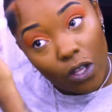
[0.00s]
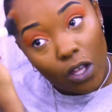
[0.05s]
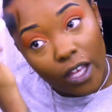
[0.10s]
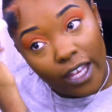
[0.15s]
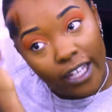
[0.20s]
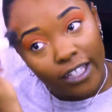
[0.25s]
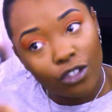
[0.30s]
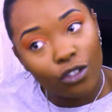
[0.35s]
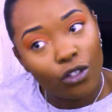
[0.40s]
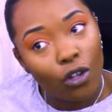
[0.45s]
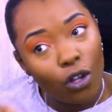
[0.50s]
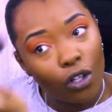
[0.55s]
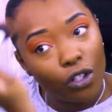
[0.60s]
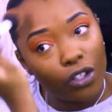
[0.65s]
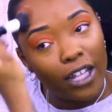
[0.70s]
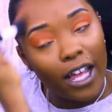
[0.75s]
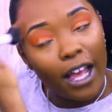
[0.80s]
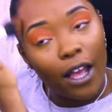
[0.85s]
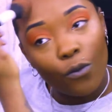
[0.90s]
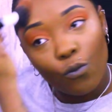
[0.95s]
it's not
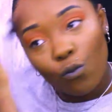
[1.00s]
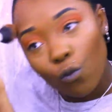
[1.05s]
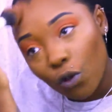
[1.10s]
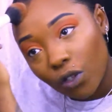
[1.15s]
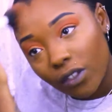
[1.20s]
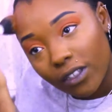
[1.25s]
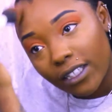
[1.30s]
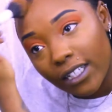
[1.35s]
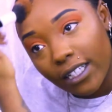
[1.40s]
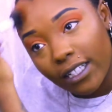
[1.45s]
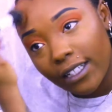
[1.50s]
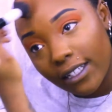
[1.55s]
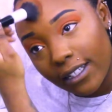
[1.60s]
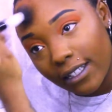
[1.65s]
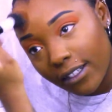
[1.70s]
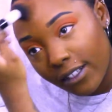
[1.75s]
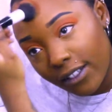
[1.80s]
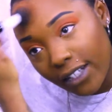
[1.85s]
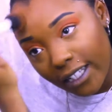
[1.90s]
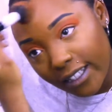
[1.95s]
that I wanted
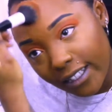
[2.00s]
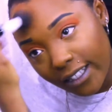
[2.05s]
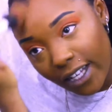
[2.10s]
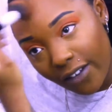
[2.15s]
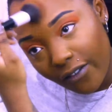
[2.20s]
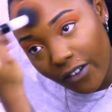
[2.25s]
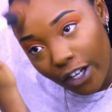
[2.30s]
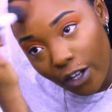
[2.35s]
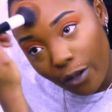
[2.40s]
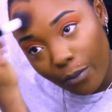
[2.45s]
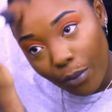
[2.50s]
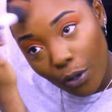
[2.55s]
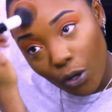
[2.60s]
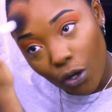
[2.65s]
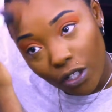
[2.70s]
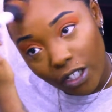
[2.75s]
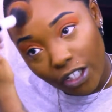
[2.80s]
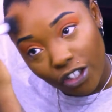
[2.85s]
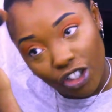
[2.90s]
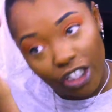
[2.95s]
necessarily an
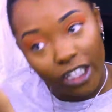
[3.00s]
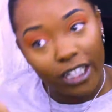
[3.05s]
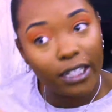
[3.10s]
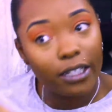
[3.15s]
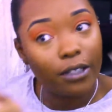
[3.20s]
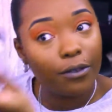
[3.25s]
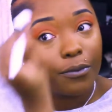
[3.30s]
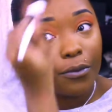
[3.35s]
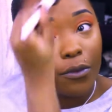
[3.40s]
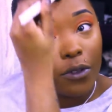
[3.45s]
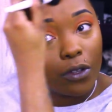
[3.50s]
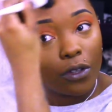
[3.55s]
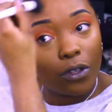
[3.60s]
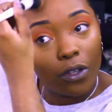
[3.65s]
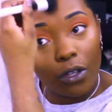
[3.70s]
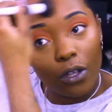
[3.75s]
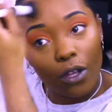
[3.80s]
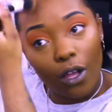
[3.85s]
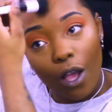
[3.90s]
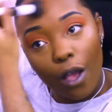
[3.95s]
apology,
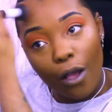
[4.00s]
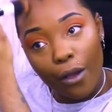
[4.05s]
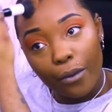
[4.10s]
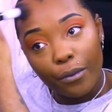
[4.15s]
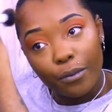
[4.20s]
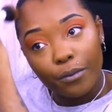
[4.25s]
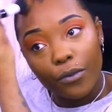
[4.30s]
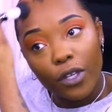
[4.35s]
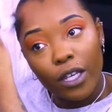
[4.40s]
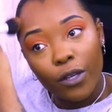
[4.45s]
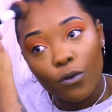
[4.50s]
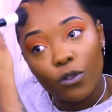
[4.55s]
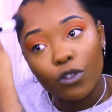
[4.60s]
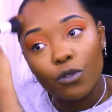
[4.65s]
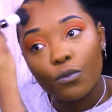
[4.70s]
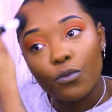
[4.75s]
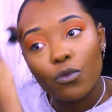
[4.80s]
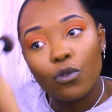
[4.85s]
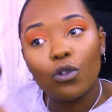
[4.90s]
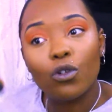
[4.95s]
it was
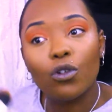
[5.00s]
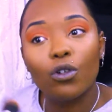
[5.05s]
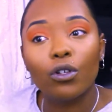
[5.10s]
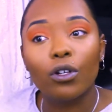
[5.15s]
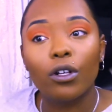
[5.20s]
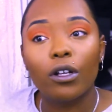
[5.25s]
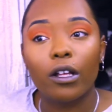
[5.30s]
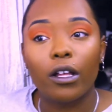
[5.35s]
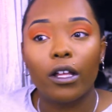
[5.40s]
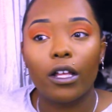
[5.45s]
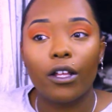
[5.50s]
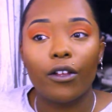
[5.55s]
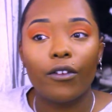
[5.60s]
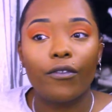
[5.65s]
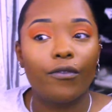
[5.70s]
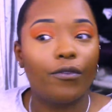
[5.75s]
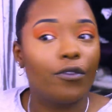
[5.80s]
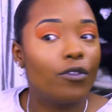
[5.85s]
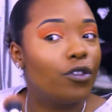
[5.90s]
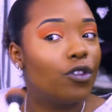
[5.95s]
more
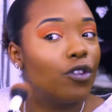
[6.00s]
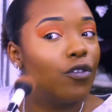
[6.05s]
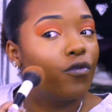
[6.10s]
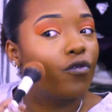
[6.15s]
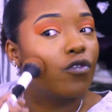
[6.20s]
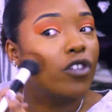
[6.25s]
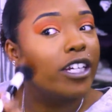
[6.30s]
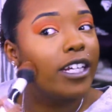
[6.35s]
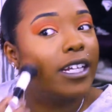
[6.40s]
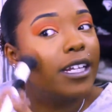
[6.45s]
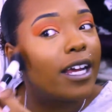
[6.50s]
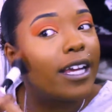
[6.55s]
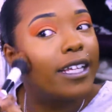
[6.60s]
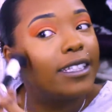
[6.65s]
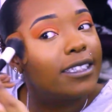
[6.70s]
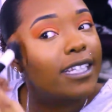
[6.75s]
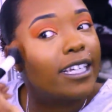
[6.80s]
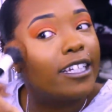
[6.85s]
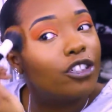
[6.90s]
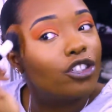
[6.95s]
the
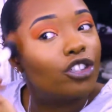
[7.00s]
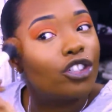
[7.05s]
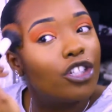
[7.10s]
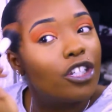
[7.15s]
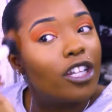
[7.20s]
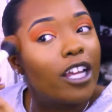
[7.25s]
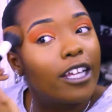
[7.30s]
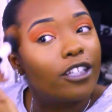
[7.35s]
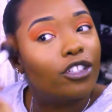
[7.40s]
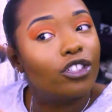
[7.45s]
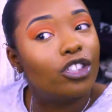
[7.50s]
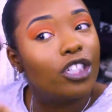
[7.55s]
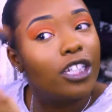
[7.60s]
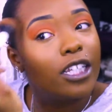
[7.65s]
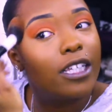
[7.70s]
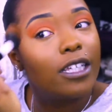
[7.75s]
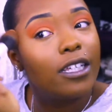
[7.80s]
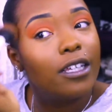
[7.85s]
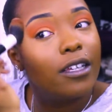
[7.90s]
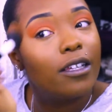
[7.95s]
realization that
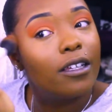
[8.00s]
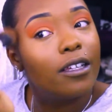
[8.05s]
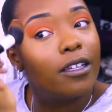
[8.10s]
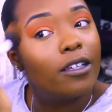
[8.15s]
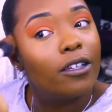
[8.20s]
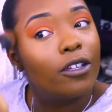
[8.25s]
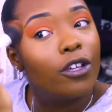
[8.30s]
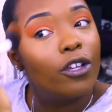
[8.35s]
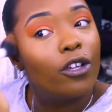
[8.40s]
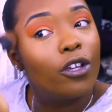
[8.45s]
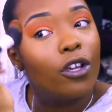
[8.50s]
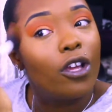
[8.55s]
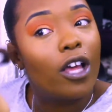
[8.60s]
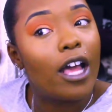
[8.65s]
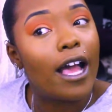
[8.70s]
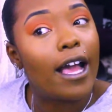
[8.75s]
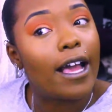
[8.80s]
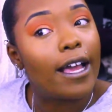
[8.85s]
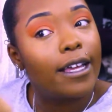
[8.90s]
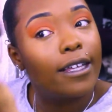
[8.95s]
she
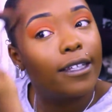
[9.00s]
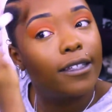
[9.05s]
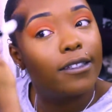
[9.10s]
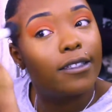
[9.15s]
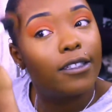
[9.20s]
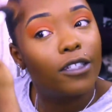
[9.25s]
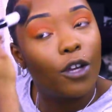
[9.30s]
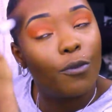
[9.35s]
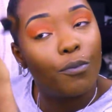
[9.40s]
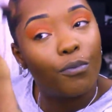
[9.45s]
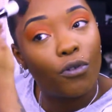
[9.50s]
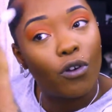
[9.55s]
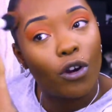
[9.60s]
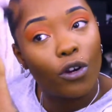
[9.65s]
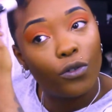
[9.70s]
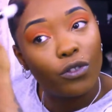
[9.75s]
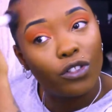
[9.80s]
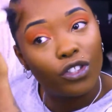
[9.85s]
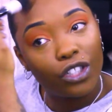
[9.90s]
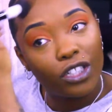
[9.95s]
had
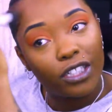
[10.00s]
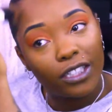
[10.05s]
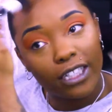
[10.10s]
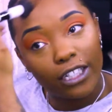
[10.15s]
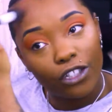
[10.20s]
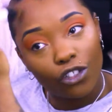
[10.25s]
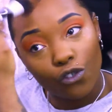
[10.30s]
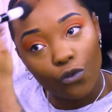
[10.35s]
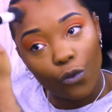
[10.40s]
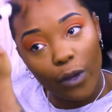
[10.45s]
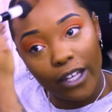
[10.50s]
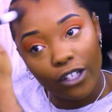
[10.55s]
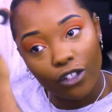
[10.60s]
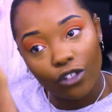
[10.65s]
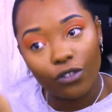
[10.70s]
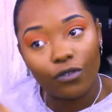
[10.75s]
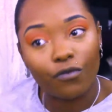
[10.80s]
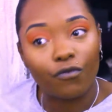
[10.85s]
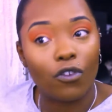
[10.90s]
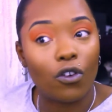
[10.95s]
approached the
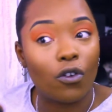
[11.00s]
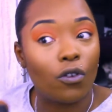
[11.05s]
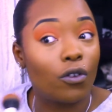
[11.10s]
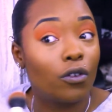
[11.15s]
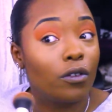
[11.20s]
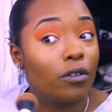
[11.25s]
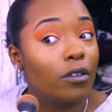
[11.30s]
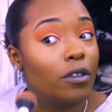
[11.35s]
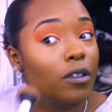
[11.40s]
situation wrong.